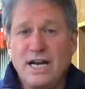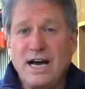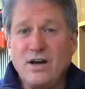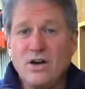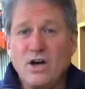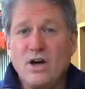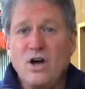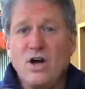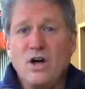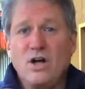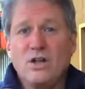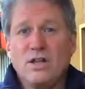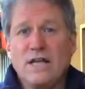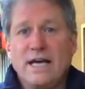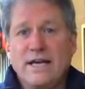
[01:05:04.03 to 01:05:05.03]

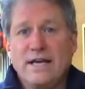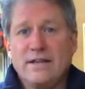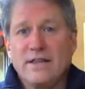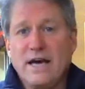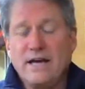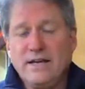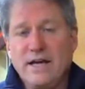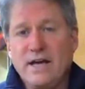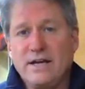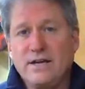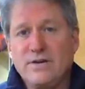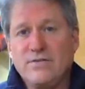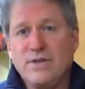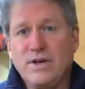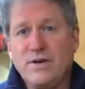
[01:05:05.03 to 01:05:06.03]
alcohol, like that kind
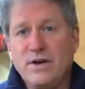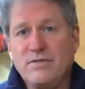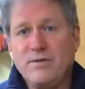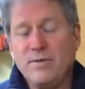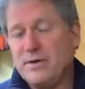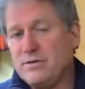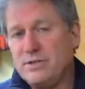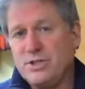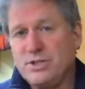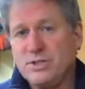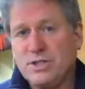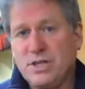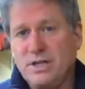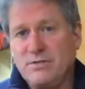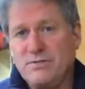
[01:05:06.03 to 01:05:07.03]
of. everybody was
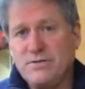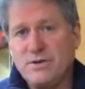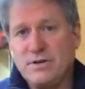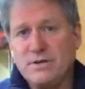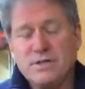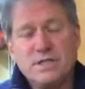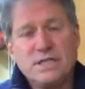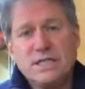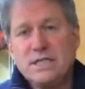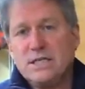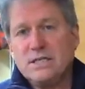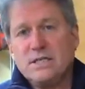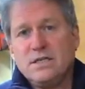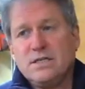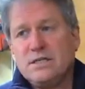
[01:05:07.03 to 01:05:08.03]
using it for
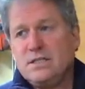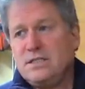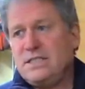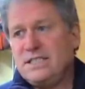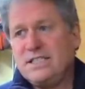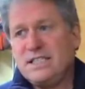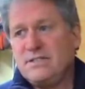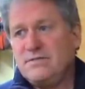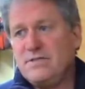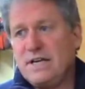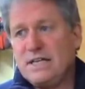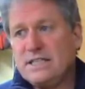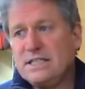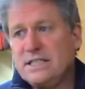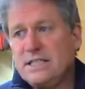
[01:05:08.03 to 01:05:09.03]

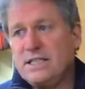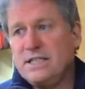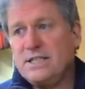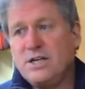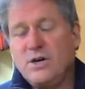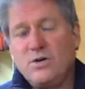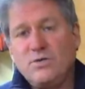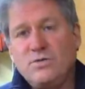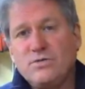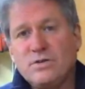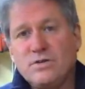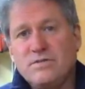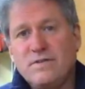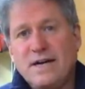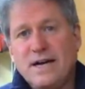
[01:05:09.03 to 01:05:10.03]
disinfecting, you know, for
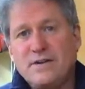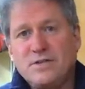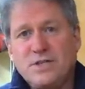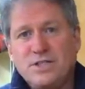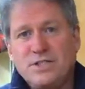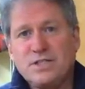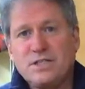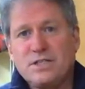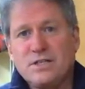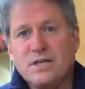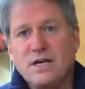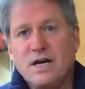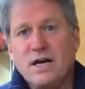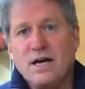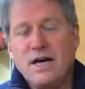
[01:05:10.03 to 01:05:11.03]
the virus.
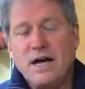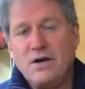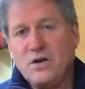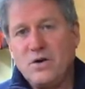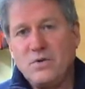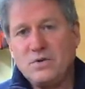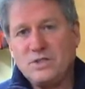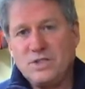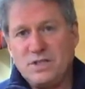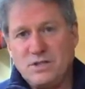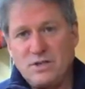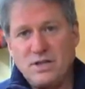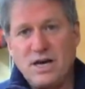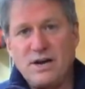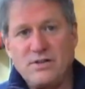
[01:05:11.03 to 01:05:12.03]
Uh, alcohol was in
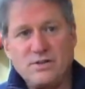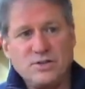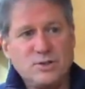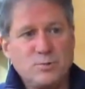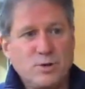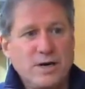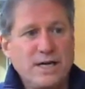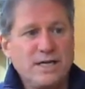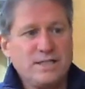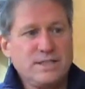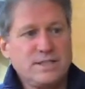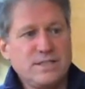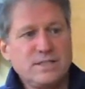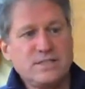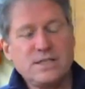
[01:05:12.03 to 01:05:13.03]
a lot of those
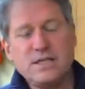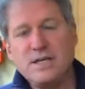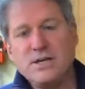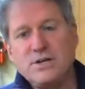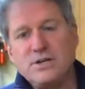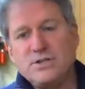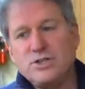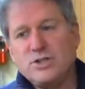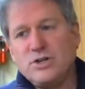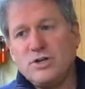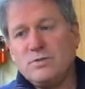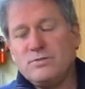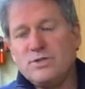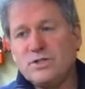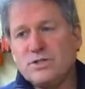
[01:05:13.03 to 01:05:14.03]
sprays to kill
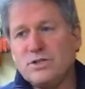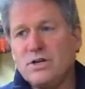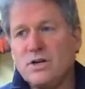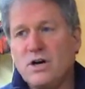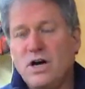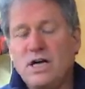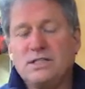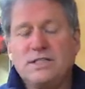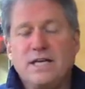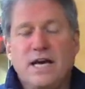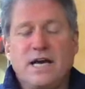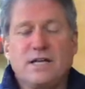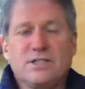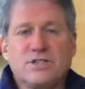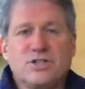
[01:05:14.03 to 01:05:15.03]
germs on
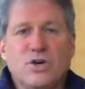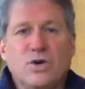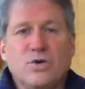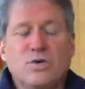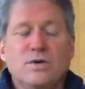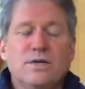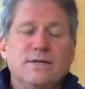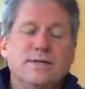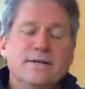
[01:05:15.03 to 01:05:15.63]
contact. So